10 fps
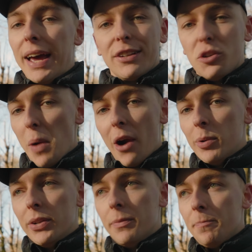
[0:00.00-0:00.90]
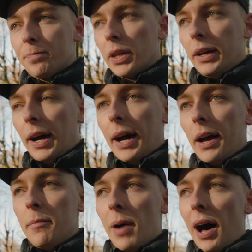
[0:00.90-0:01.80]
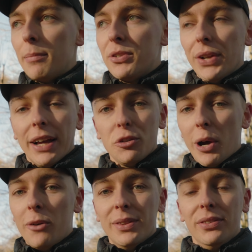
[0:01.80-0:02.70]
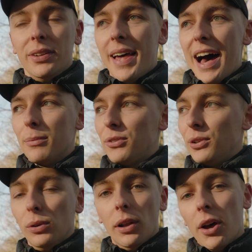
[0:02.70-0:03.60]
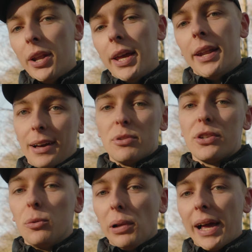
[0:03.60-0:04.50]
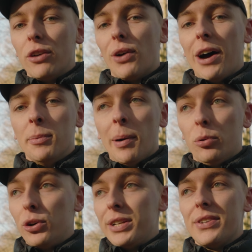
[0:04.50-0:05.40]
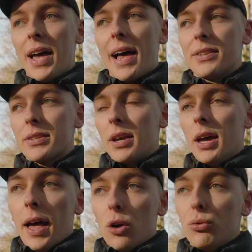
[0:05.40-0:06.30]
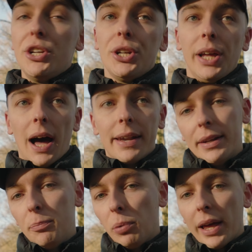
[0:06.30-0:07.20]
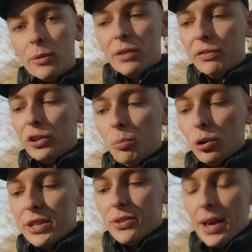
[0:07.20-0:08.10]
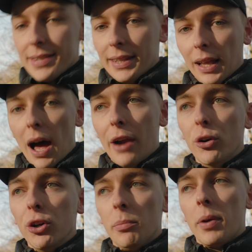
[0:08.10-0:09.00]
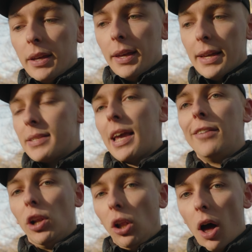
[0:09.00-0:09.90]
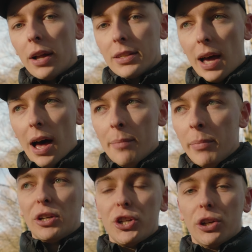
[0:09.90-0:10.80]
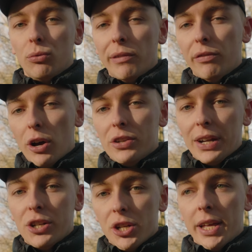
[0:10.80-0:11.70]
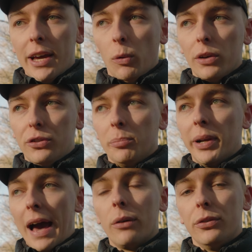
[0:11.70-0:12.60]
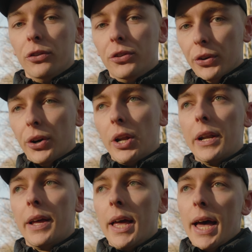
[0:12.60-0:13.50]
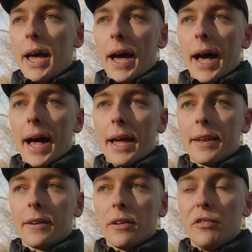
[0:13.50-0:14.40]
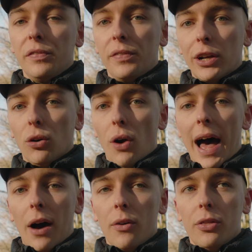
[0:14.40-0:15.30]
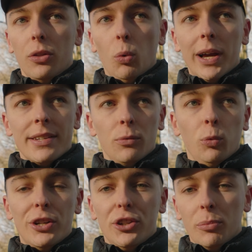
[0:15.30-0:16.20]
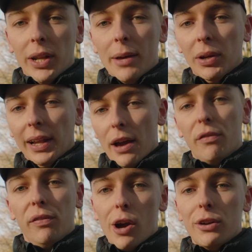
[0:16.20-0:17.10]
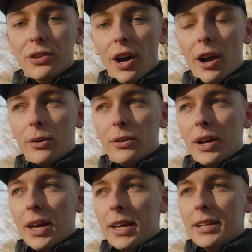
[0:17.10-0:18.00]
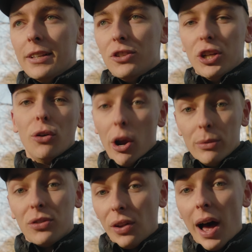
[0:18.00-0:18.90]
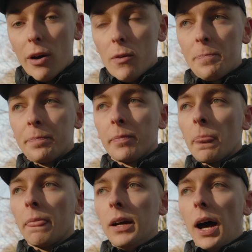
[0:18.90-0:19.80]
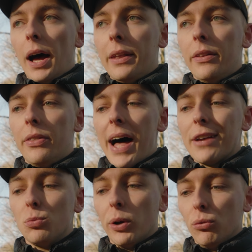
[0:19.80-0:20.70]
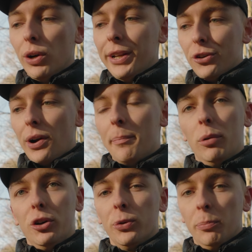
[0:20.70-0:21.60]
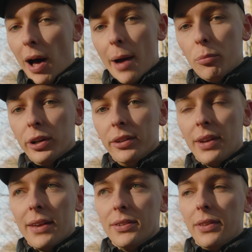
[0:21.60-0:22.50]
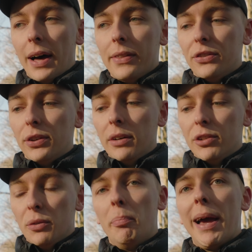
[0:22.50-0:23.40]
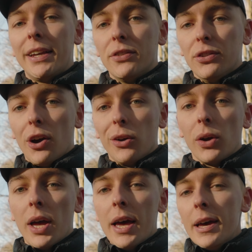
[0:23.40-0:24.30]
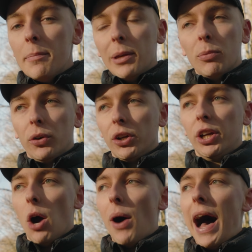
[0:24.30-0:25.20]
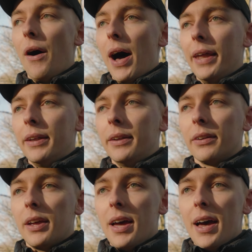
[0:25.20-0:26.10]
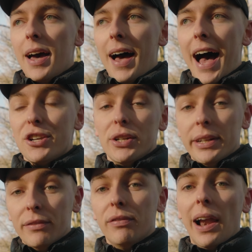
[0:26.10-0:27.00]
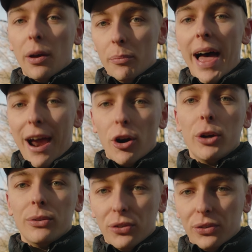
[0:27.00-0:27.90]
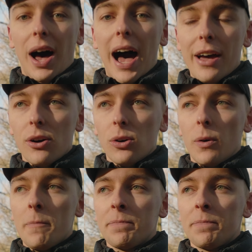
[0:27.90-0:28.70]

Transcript: experiment. I'm still experimenting now, I'm still learning, I'm still playing around with my presets. Originally I did play with a few presets in Lightroom. It saved a lot of time because you can reverse engineer what somebody else has done and figure out the ways in which to manipulate a photo to your own style. And that's what I really try and push with my presets, is that they serve as a base so people can go out and actually develop their own style.